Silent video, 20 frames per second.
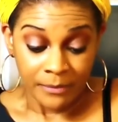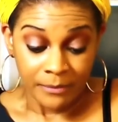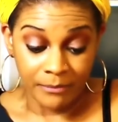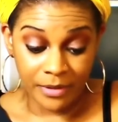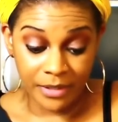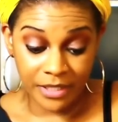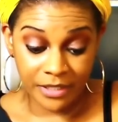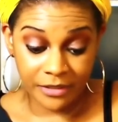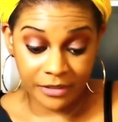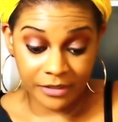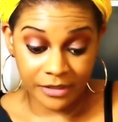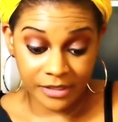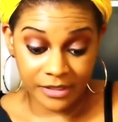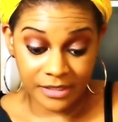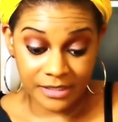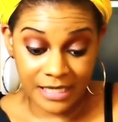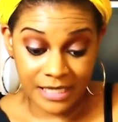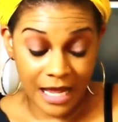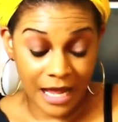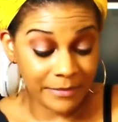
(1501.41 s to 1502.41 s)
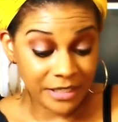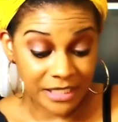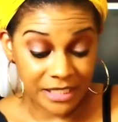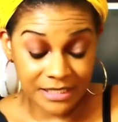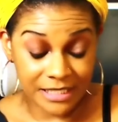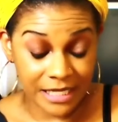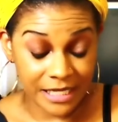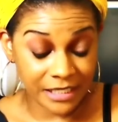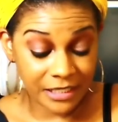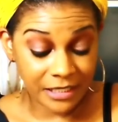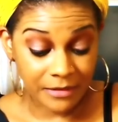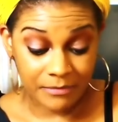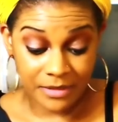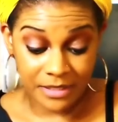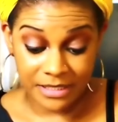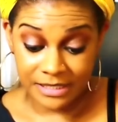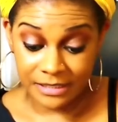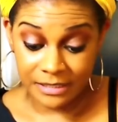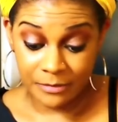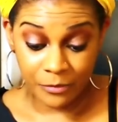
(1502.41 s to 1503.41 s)
Because, I mean, it can
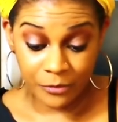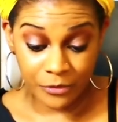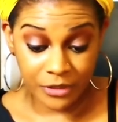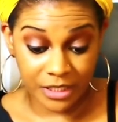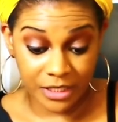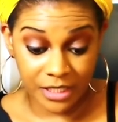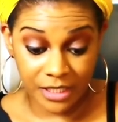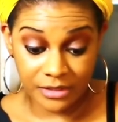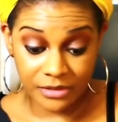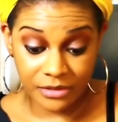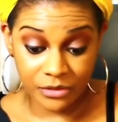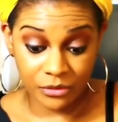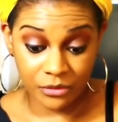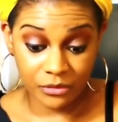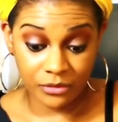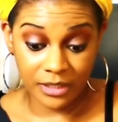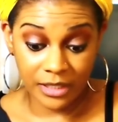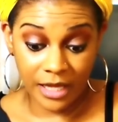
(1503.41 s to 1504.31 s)
be simple things, dude.